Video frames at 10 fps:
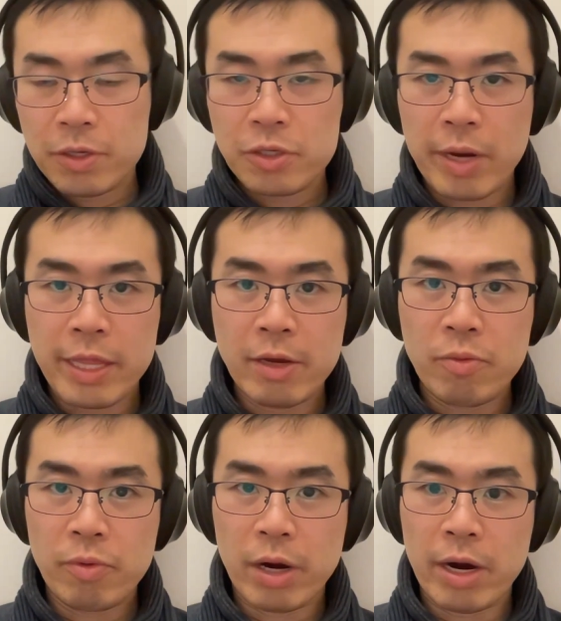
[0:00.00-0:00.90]
So I think
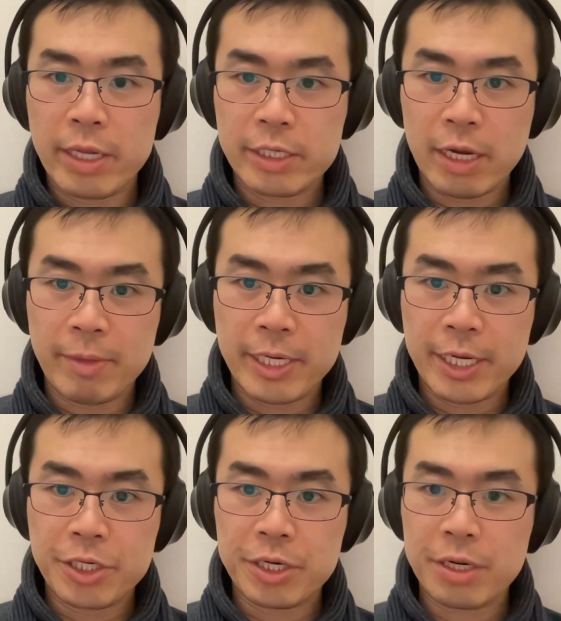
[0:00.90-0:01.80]
regarding
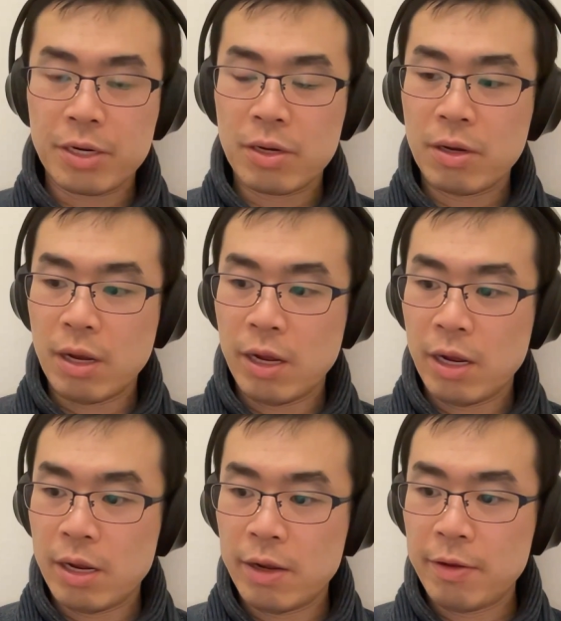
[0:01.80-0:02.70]
segmentation,
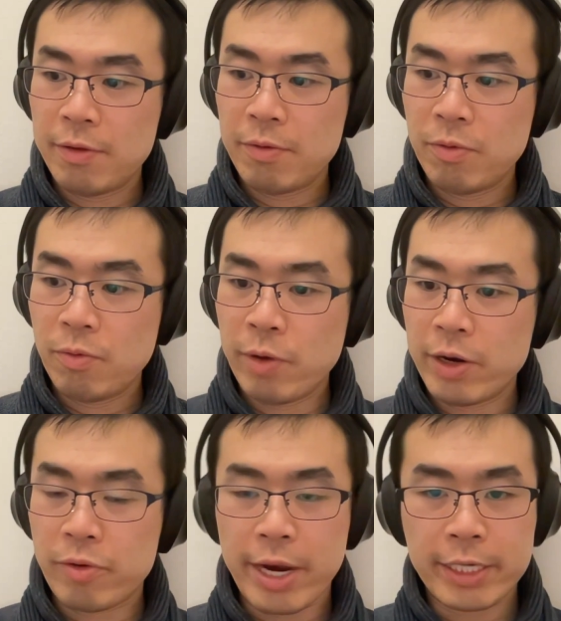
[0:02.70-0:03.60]
one
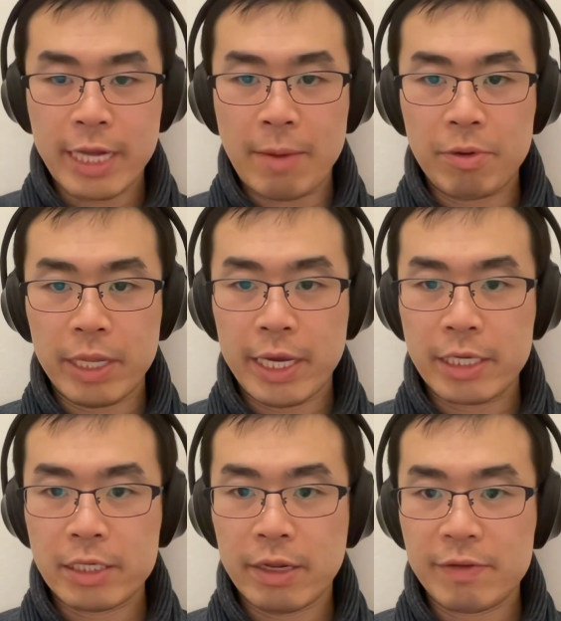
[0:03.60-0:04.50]
great example
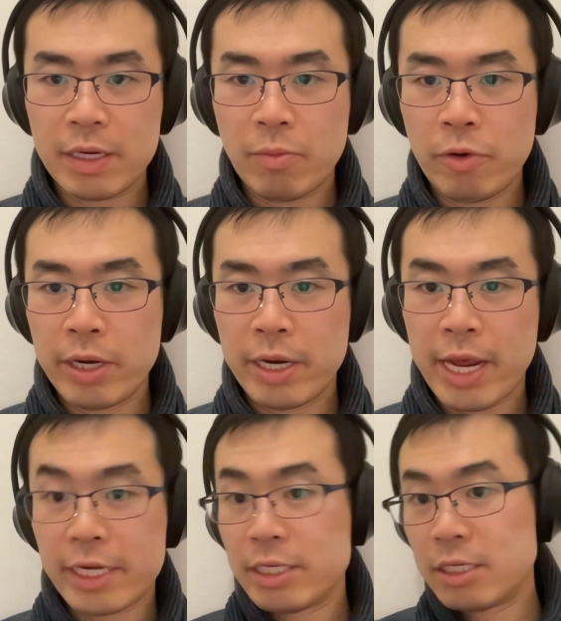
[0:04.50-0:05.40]
is if someone
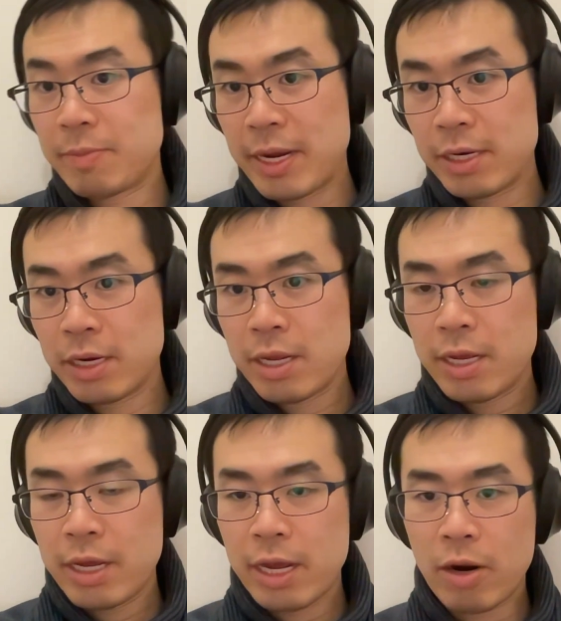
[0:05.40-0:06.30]
hasn't spent
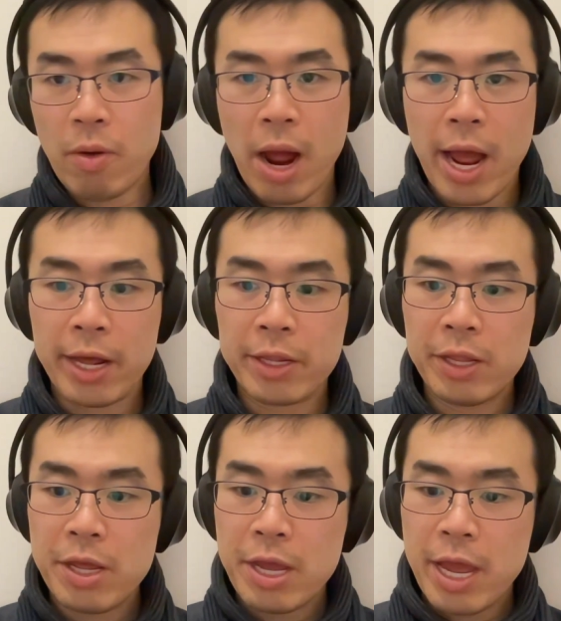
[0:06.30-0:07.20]
in a
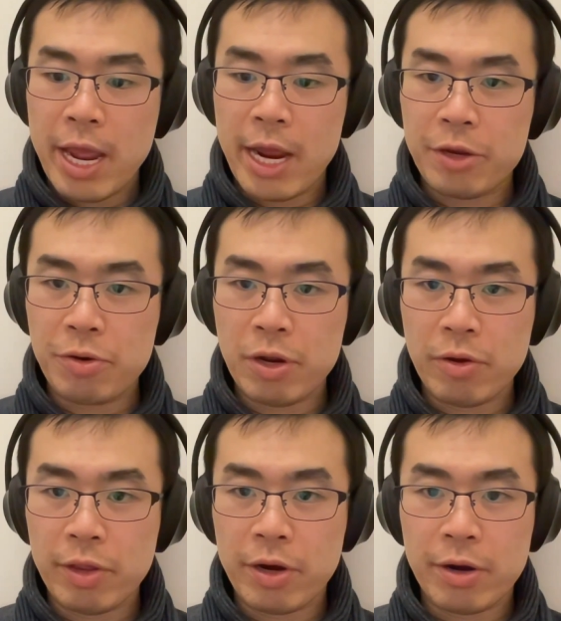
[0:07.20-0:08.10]
while and you
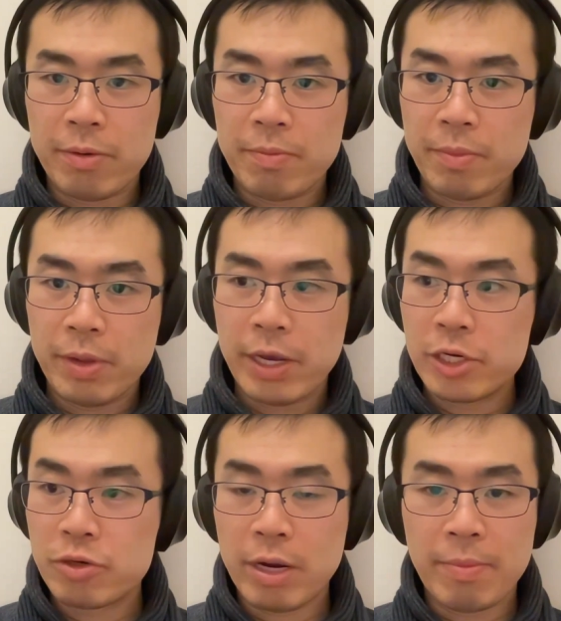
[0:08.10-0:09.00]
know they're
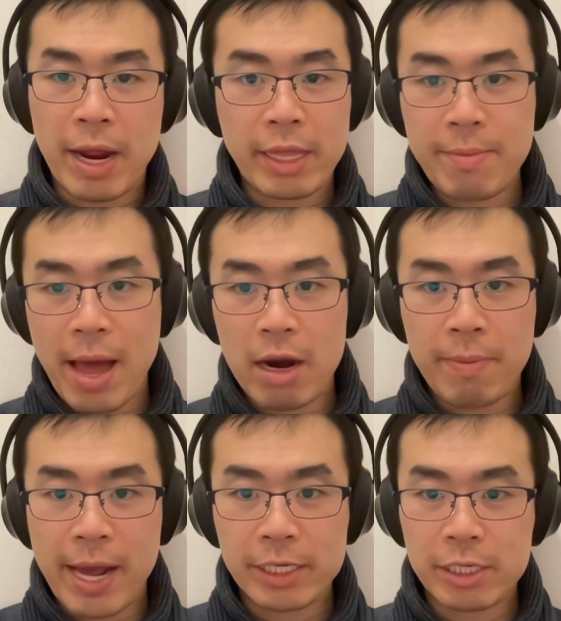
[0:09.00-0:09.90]
enjoy buying the battle
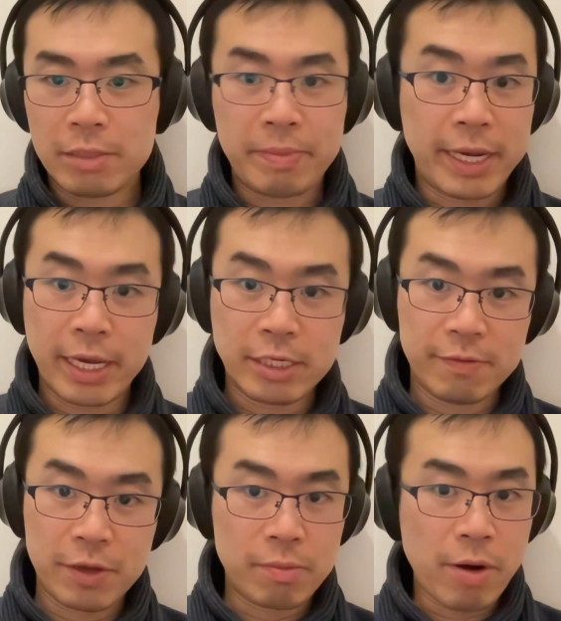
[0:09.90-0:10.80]
passes because
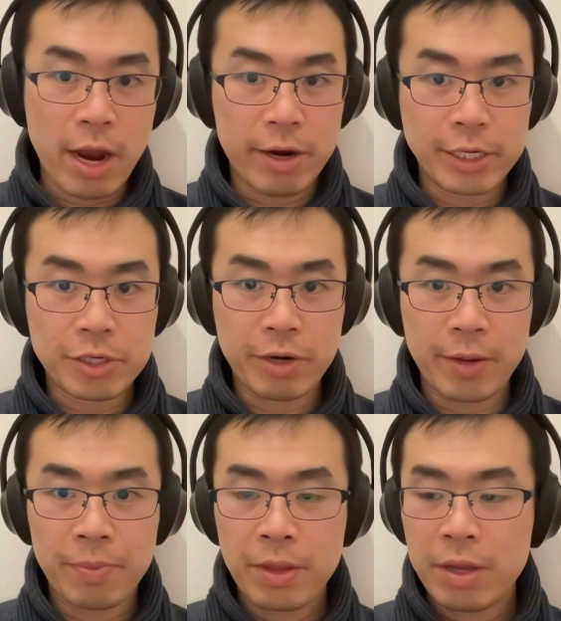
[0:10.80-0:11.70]
of their prior
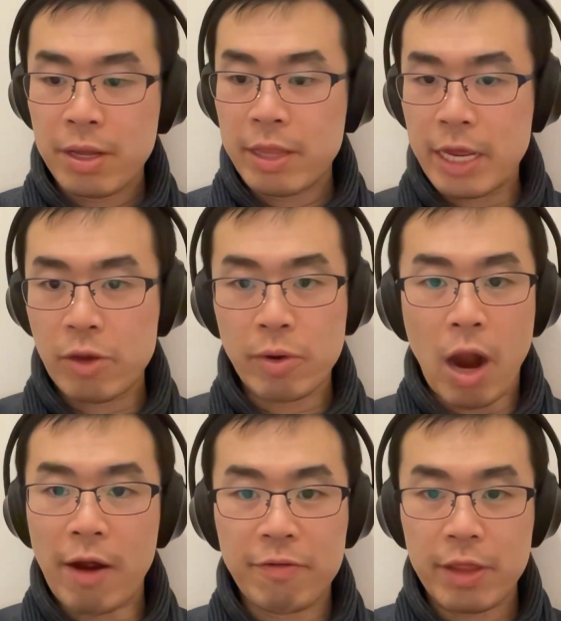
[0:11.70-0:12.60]
history, that you would
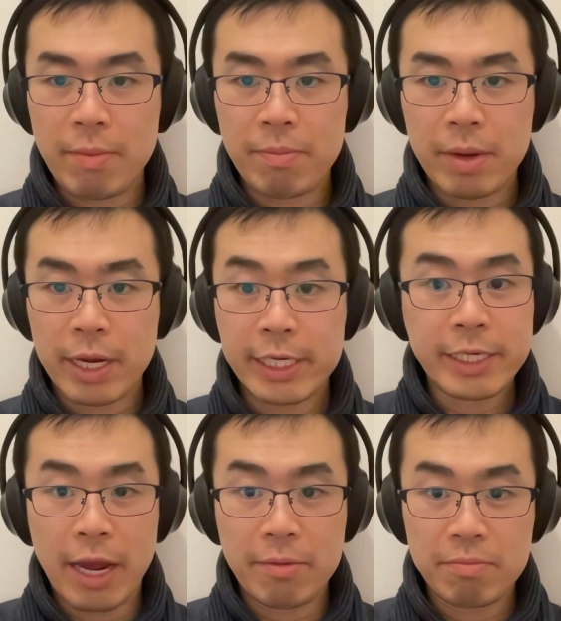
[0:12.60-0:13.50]
offer them a
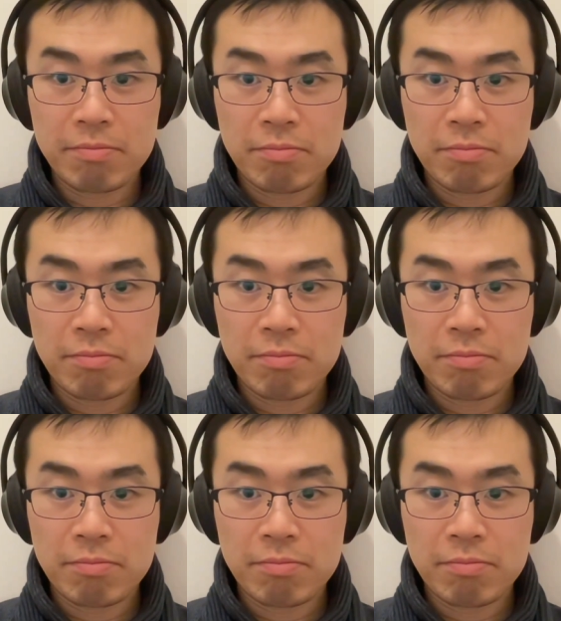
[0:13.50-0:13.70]
discount